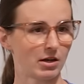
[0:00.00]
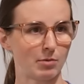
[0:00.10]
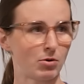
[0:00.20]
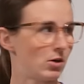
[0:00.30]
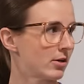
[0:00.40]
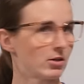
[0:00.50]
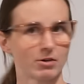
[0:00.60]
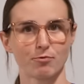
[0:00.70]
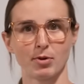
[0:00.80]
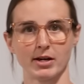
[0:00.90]
I bought
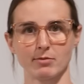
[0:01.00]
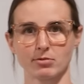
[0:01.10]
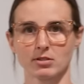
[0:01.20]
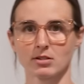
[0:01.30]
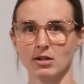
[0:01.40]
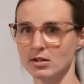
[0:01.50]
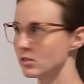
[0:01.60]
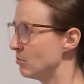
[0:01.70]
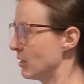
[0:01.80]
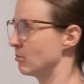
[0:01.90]
enough pipes
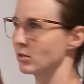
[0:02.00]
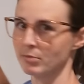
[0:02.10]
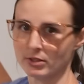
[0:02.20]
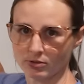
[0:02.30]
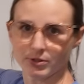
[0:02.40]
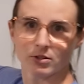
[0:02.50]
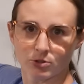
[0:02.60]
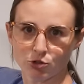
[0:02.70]
to be able to build